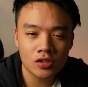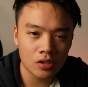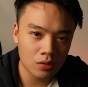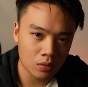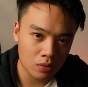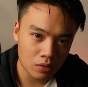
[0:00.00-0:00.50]

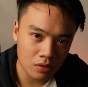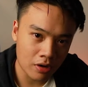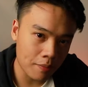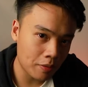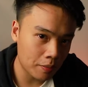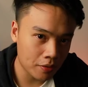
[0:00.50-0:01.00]
to
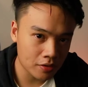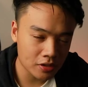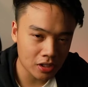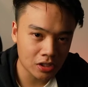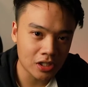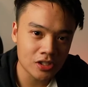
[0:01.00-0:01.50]
grab
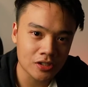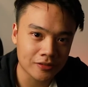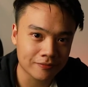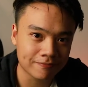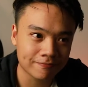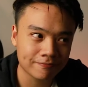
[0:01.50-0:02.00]
people's
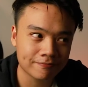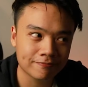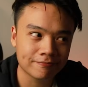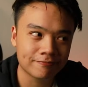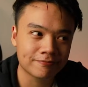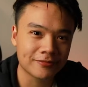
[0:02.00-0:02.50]
attention.
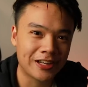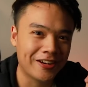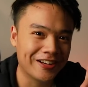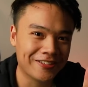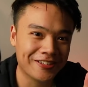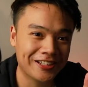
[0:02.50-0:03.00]

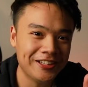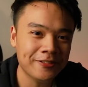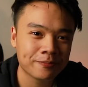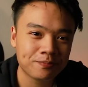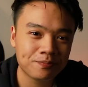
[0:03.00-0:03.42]
Alright, you ready?